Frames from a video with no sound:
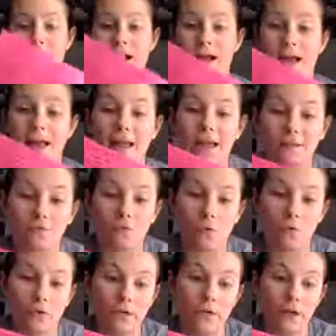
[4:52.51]
I had
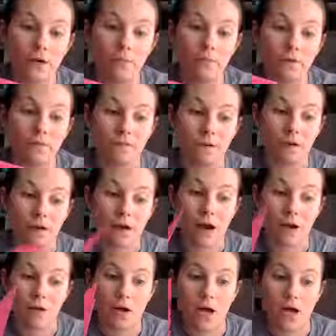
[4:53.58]
Rory help me figure
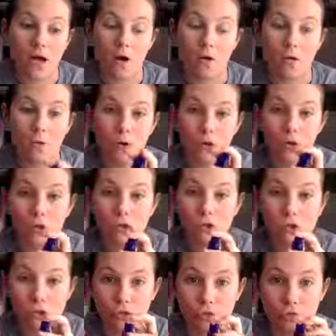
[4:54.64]
out how
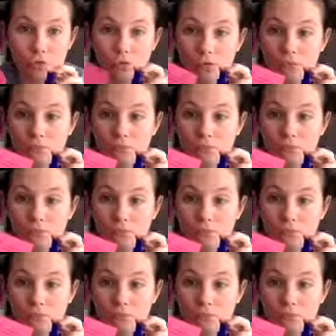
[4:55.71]
to